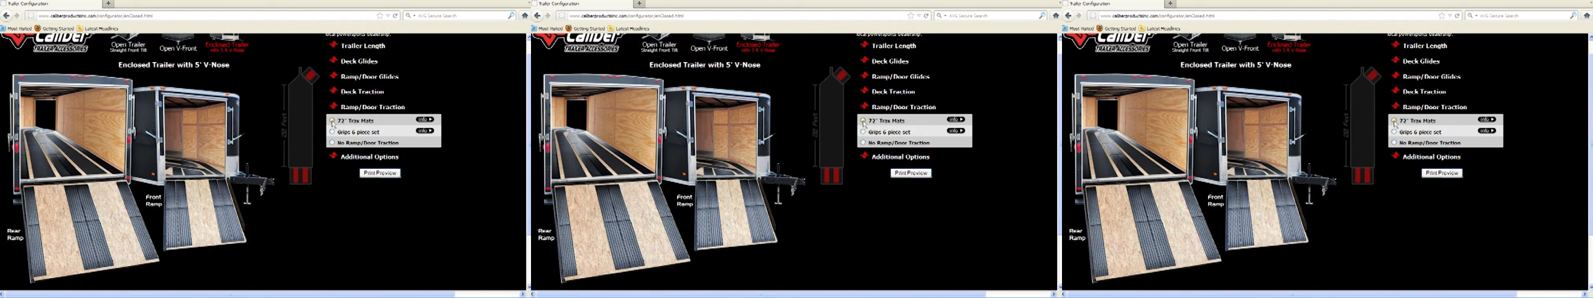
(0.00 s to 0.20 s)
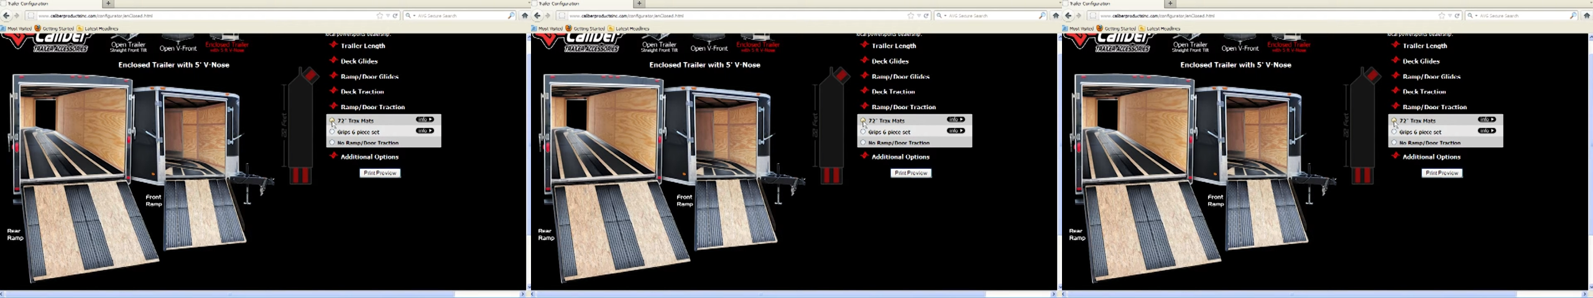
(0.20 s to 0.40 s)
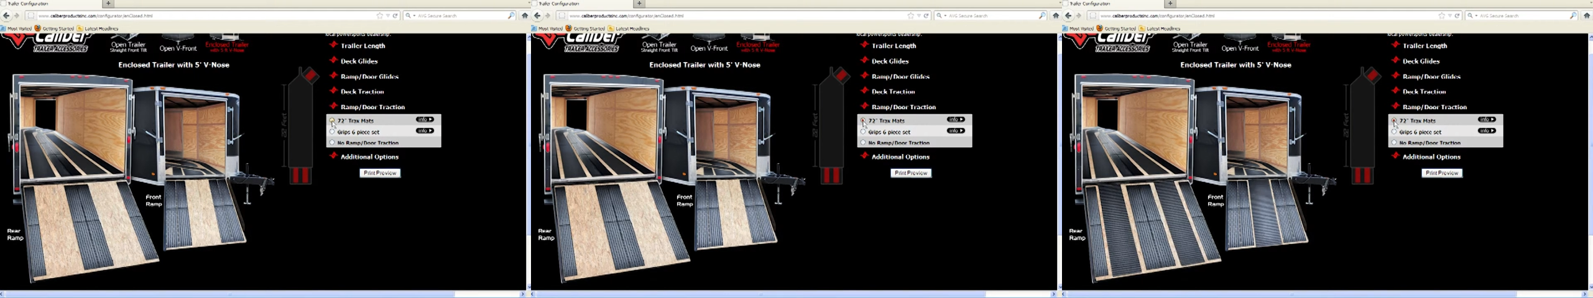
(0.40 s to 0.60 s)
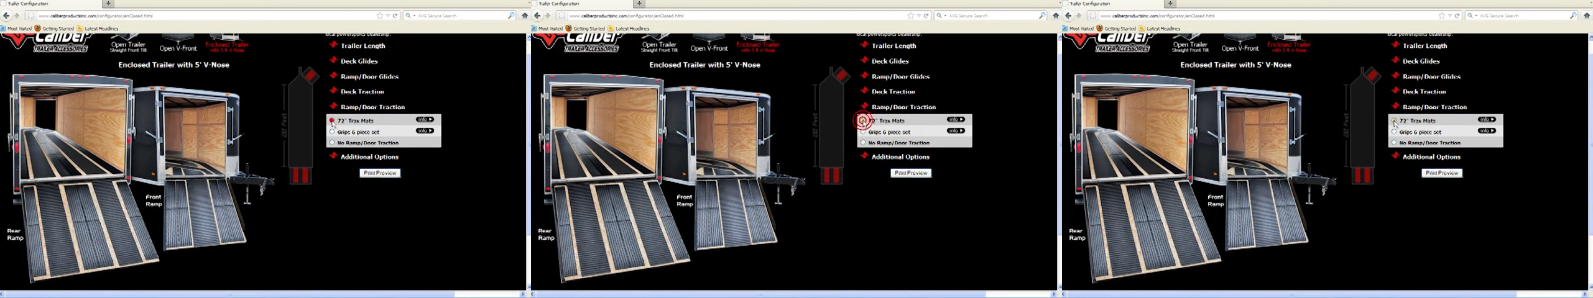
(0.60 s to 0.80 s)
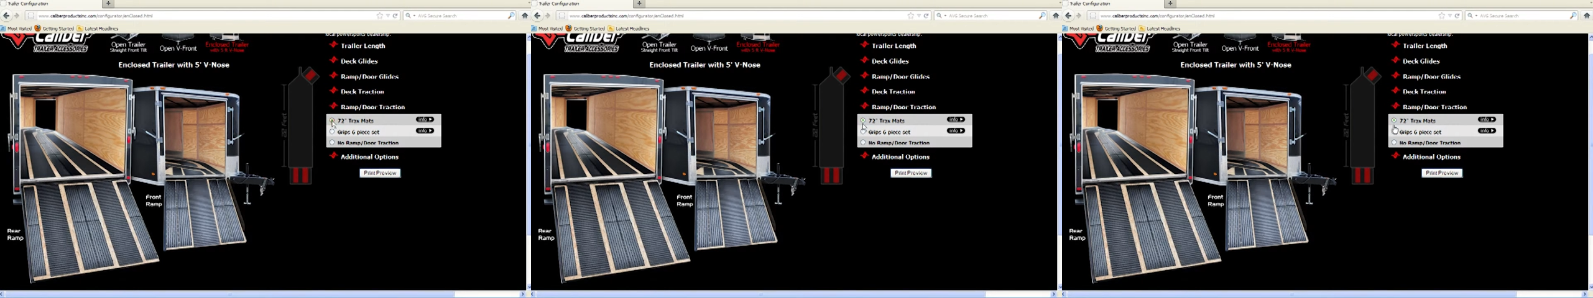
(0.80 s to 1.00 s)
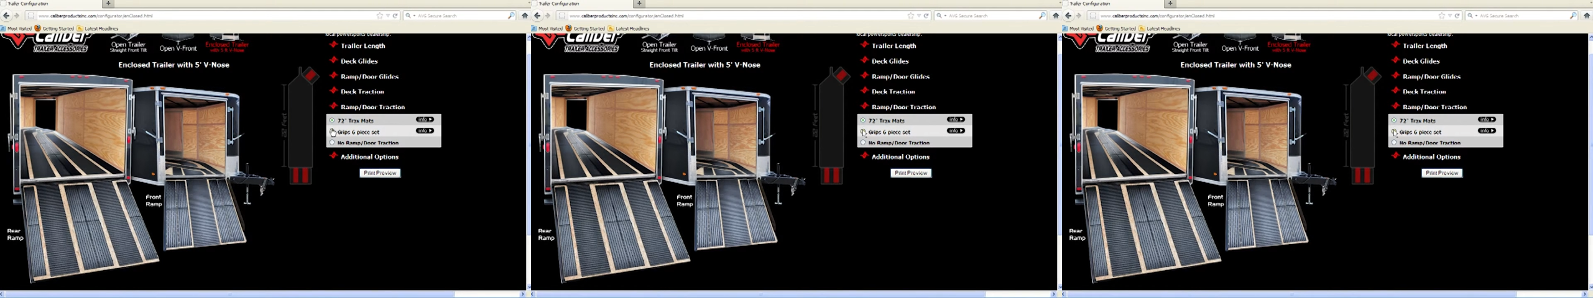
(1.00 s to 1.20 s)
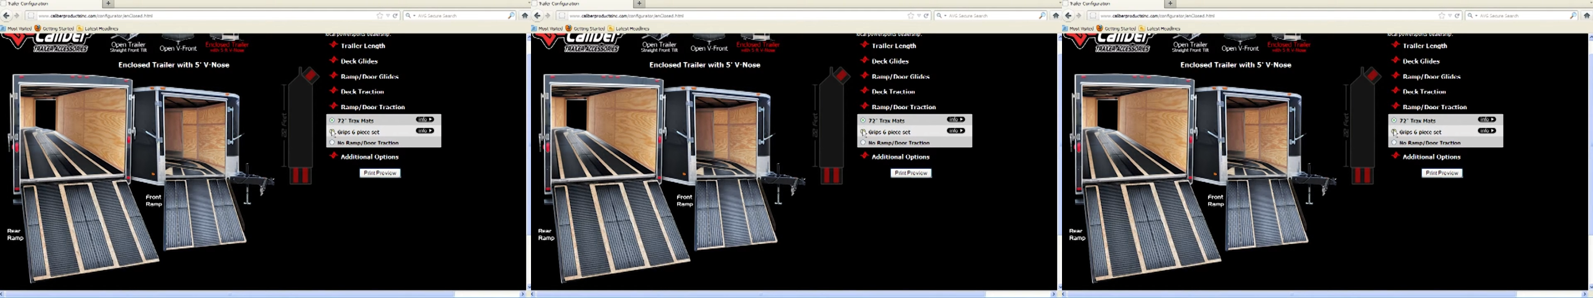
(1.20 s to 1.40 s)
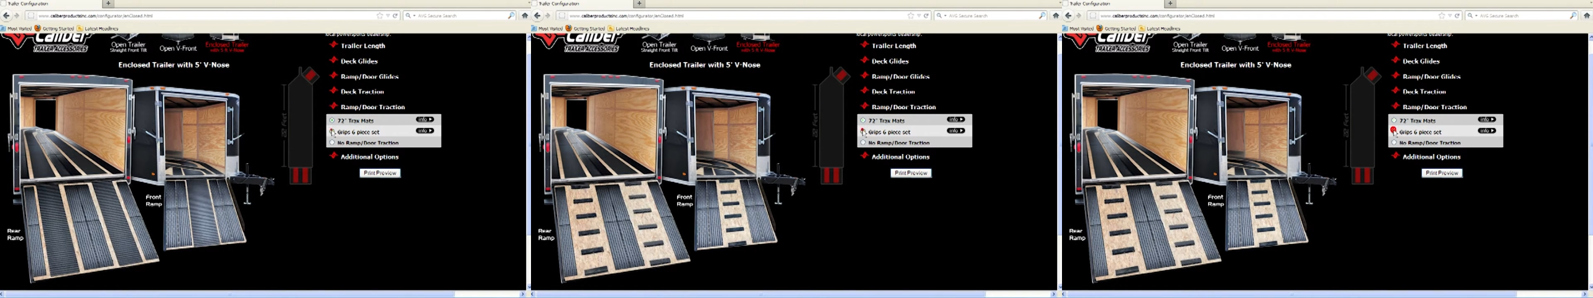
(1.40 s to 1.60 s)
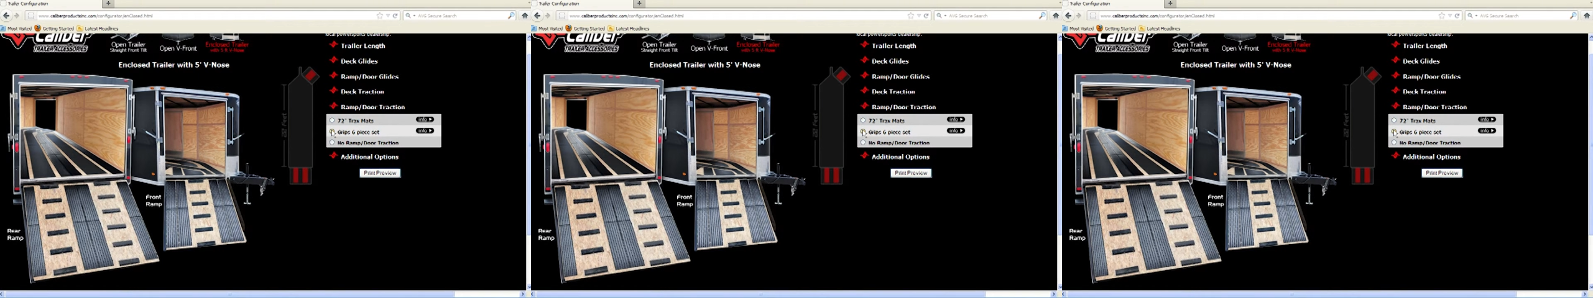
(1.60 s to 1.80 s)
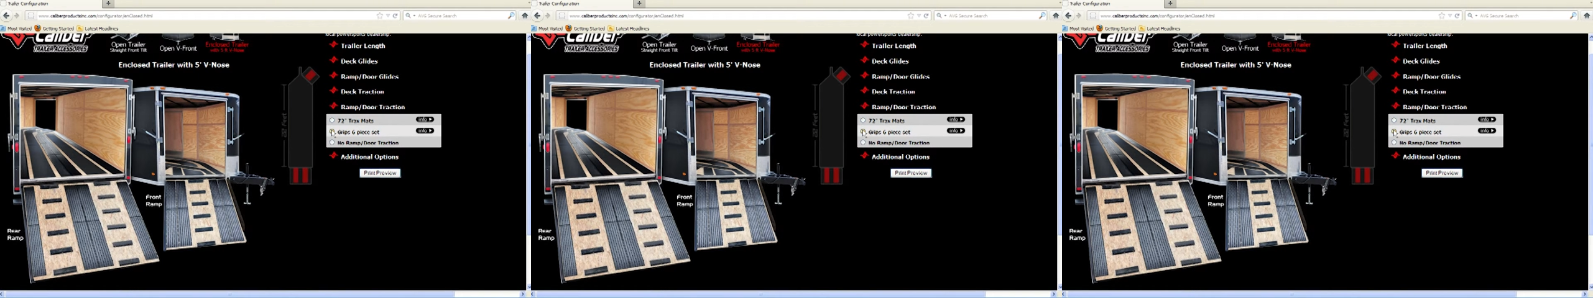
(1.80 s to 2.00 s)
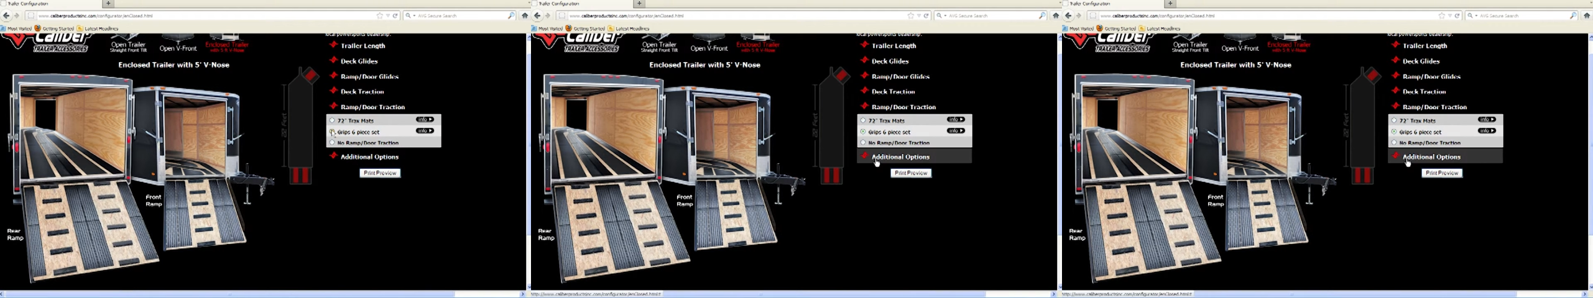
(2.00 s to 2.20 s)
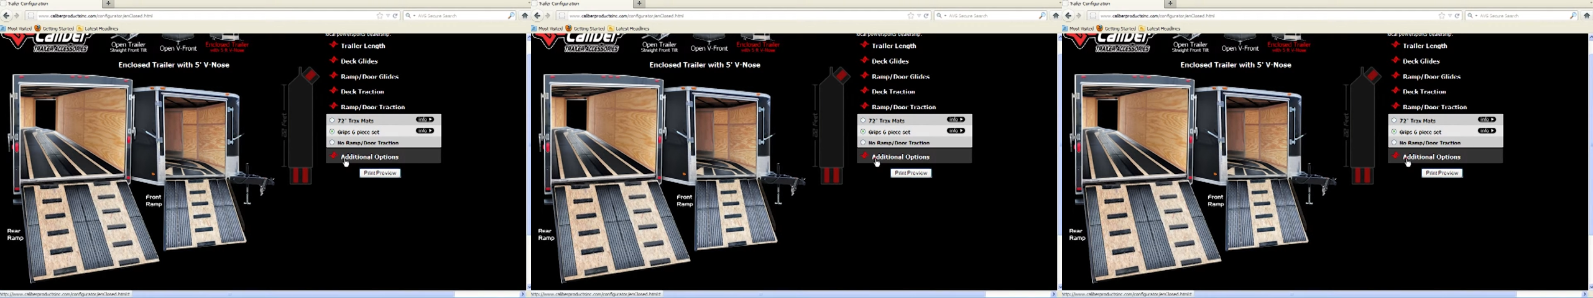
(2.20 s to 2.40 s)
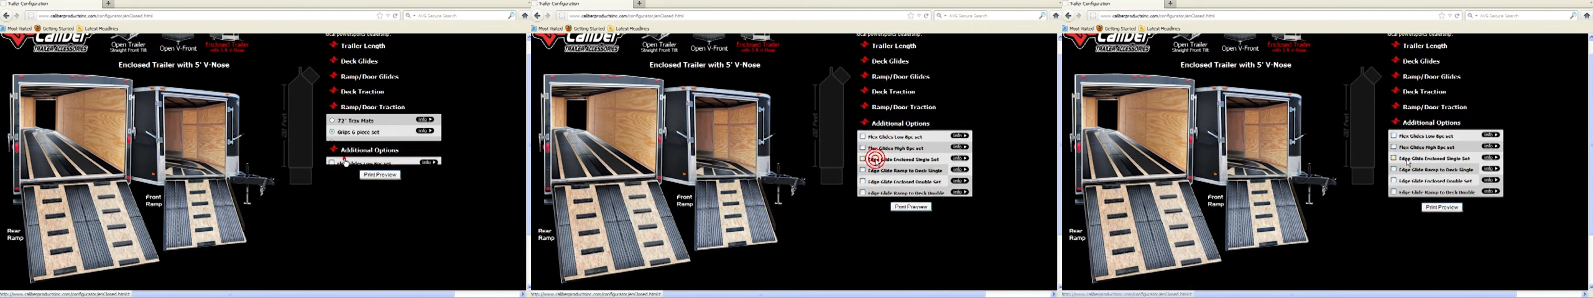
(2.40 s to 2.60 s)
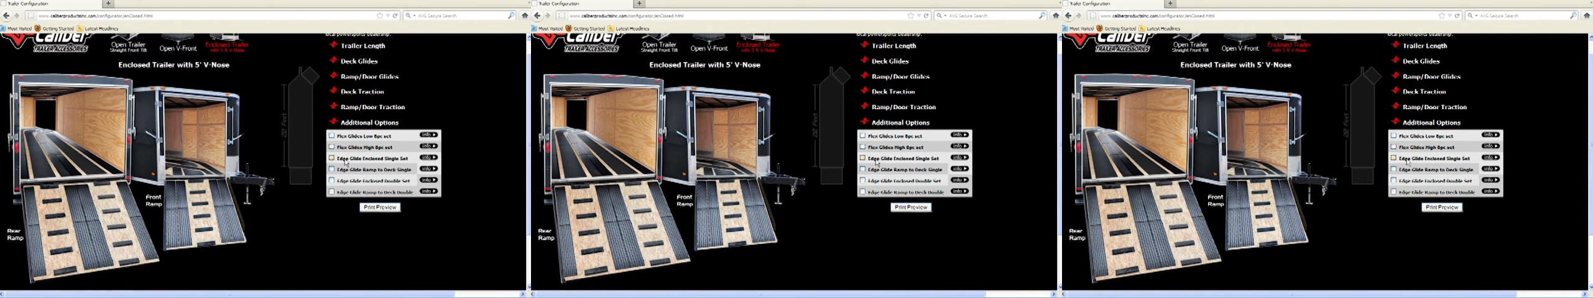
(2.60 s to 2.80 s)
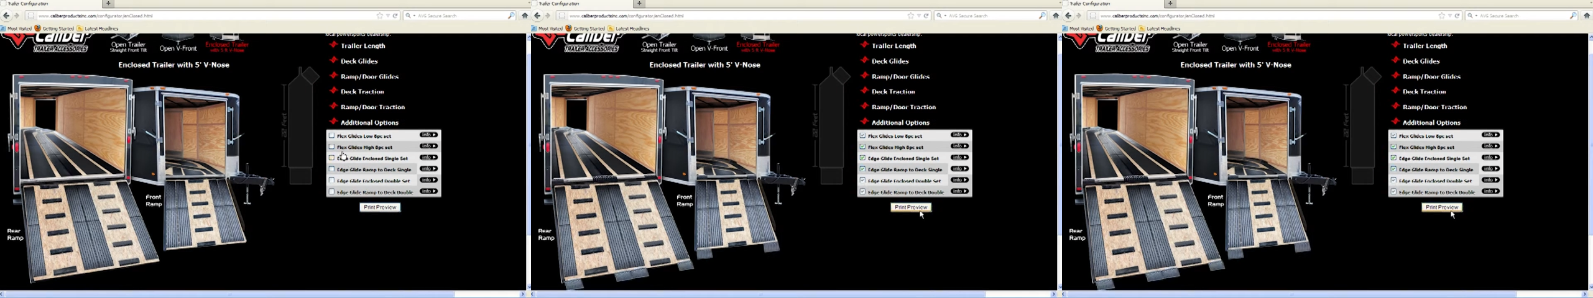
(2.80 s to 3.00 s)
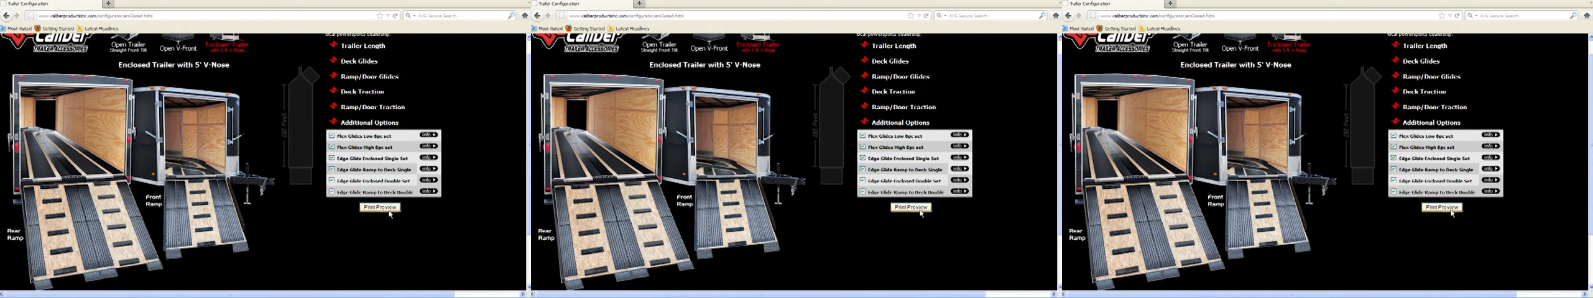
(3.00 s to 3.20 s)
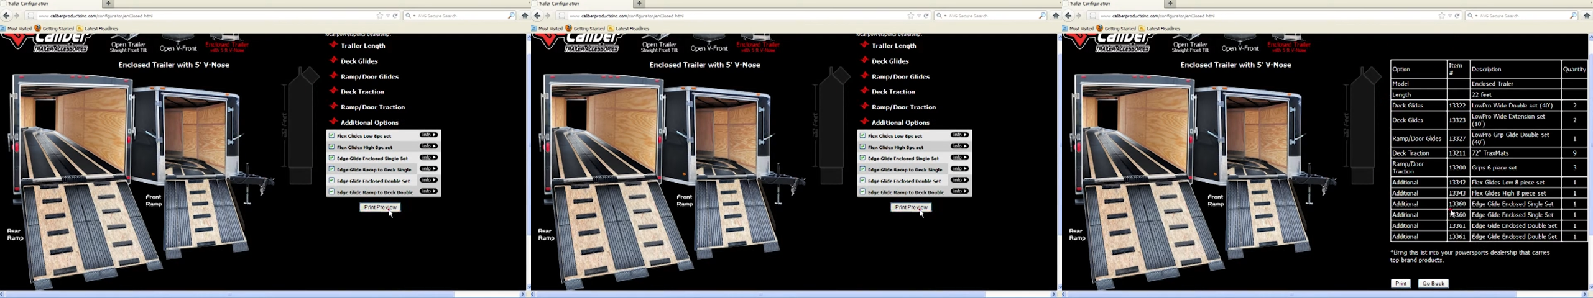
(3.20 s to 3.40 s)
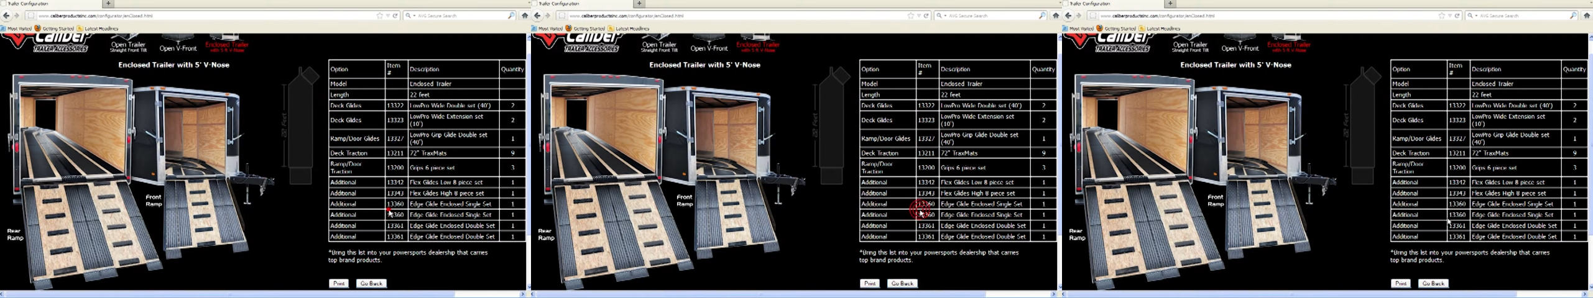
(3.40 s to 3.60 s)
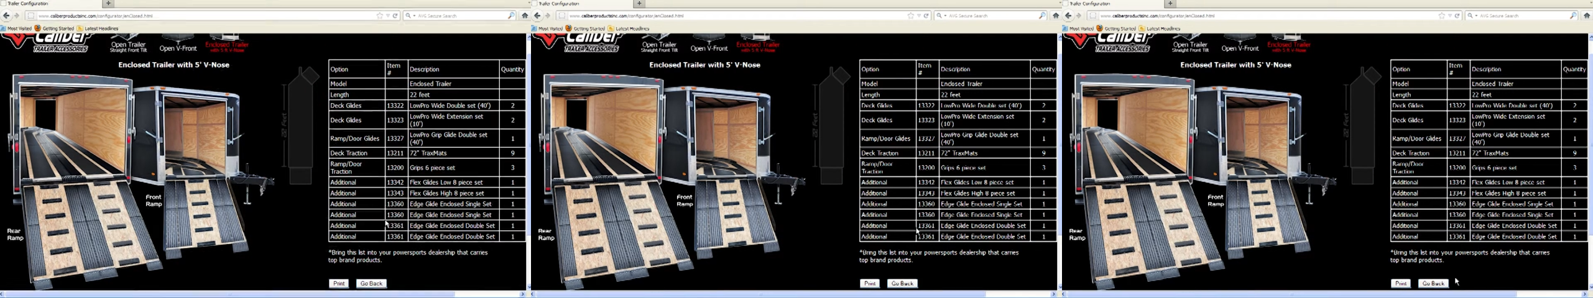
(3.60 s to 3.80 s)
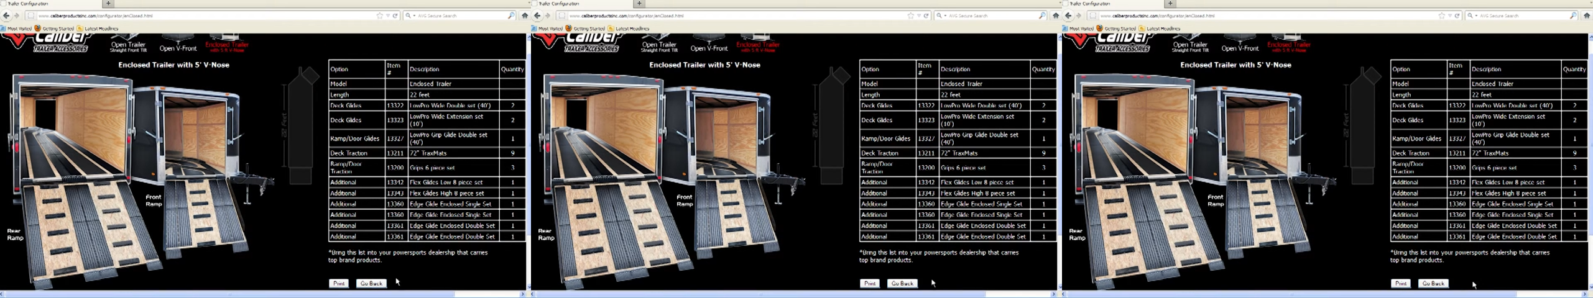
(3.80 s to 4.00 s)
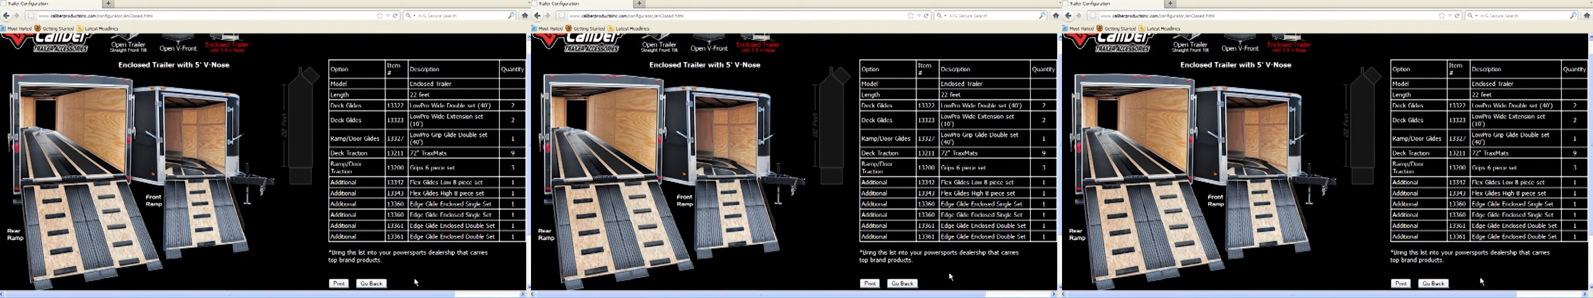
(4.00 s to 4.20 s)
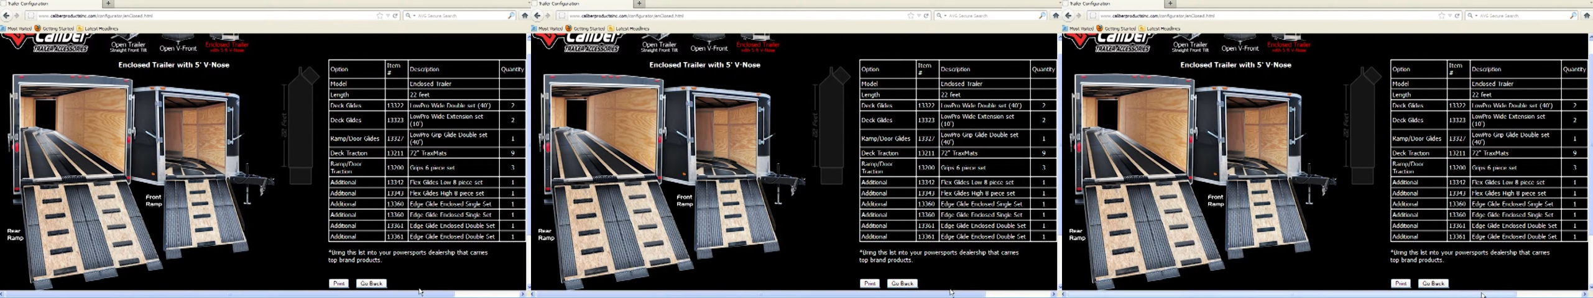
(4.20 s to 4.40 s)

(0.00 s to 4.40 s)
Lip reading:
(no speaker visible)